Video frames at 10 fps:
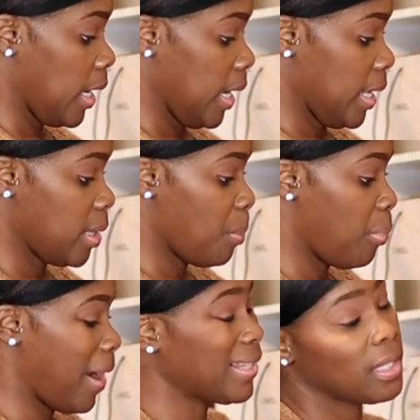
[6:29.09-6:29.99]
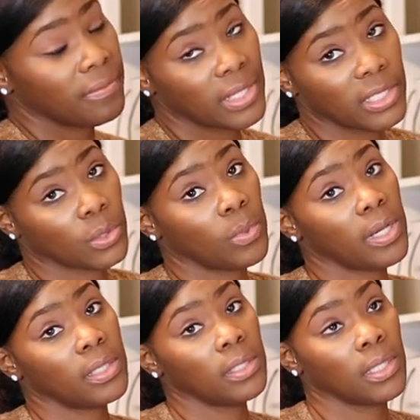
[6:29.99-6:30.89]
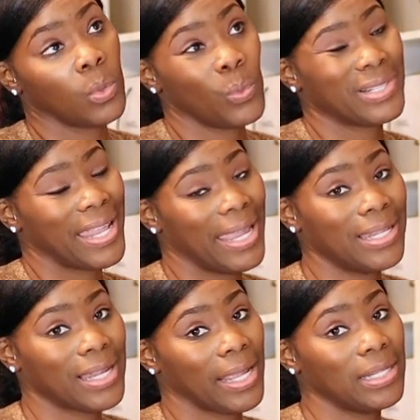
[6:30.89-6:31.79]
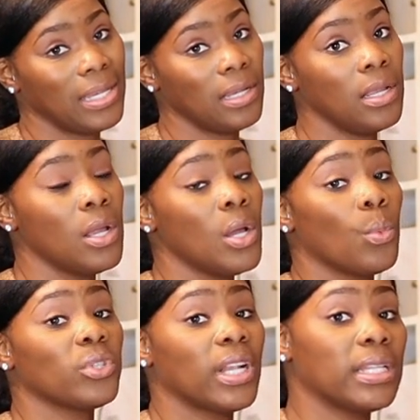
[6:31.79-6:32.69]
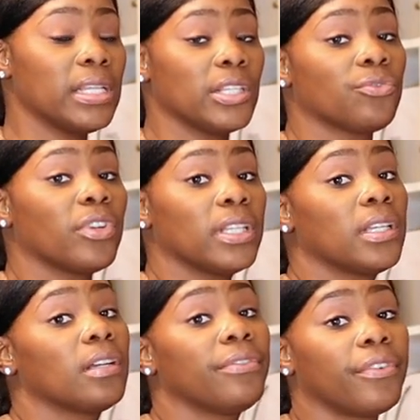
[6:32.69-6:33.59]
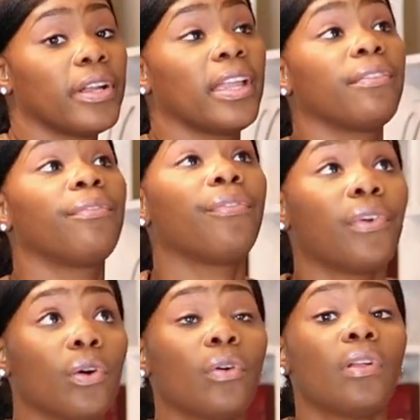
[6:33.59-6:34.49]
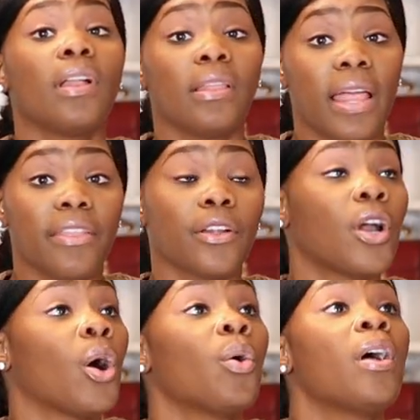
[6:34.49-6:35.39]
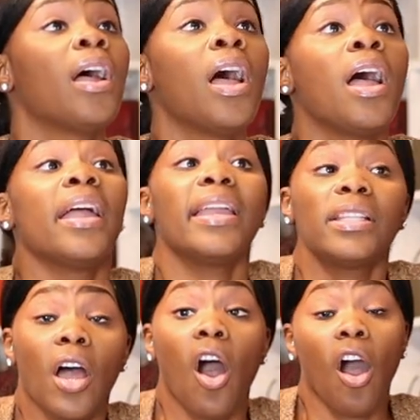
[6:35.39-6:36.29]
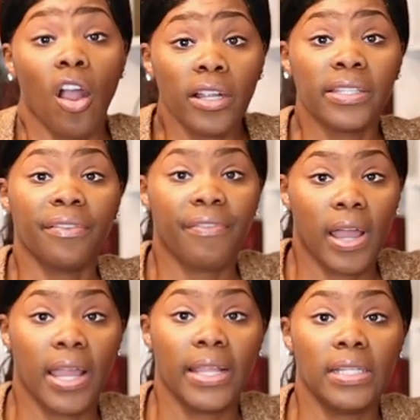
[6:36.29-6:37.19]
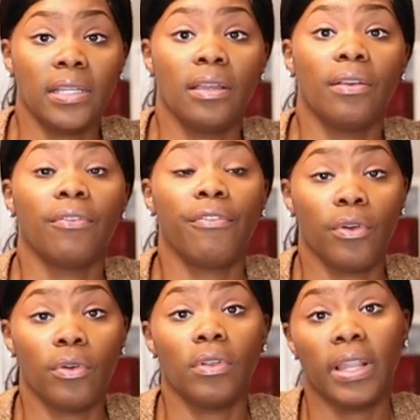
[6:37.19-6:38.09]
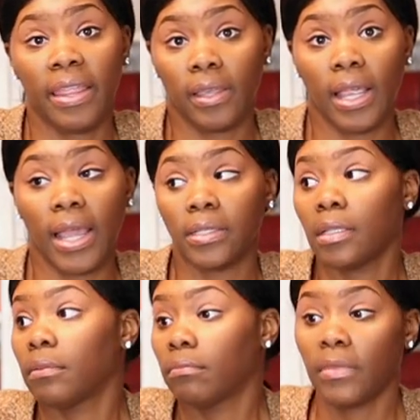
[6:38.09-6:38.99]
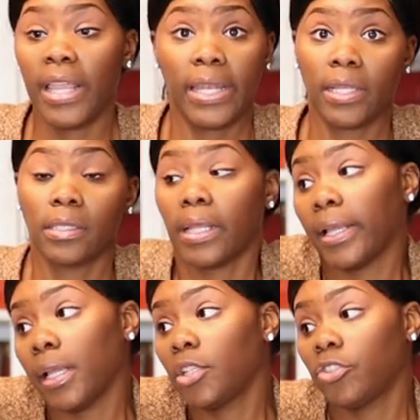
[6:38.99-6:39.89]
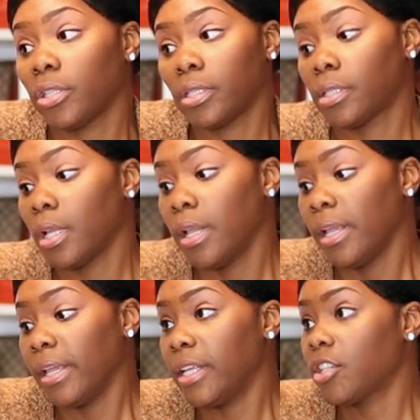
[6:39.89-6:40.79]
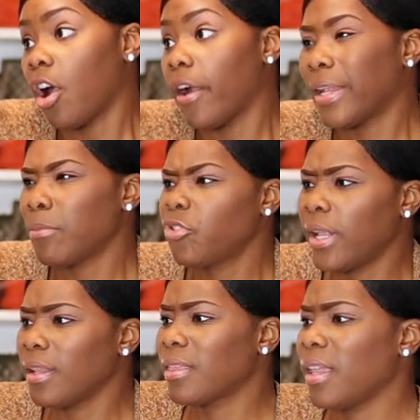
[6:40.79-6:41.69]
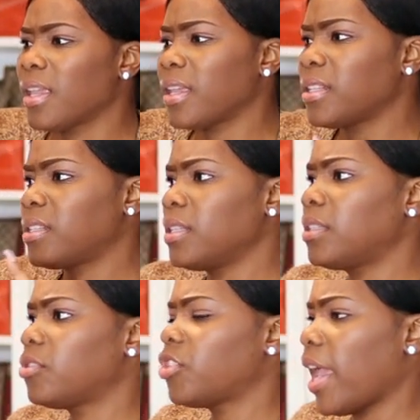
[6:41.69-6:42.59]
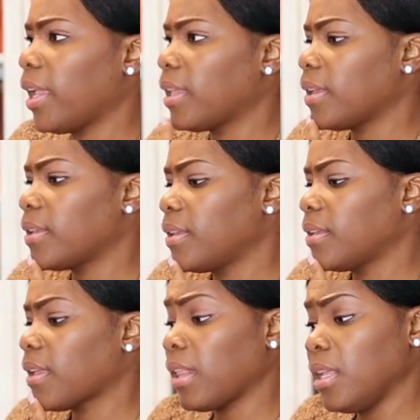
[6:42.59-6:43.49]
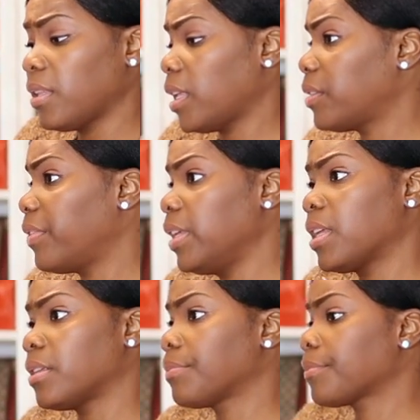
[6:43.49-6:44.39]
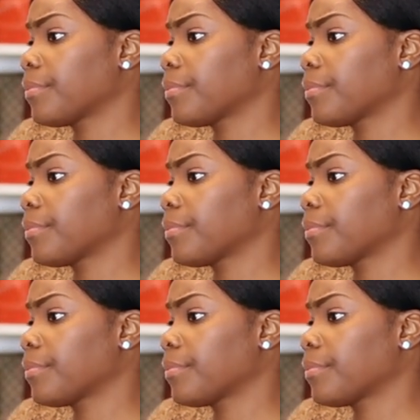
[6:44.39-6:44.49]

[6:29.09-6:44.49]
And the price of this one was $8.90, which I think is really good for a full leather coat. It's hard to find full leather, guys. It is. Like, it's just, it's hard. And I'm trying to think, is this jacket, I think that's vegan.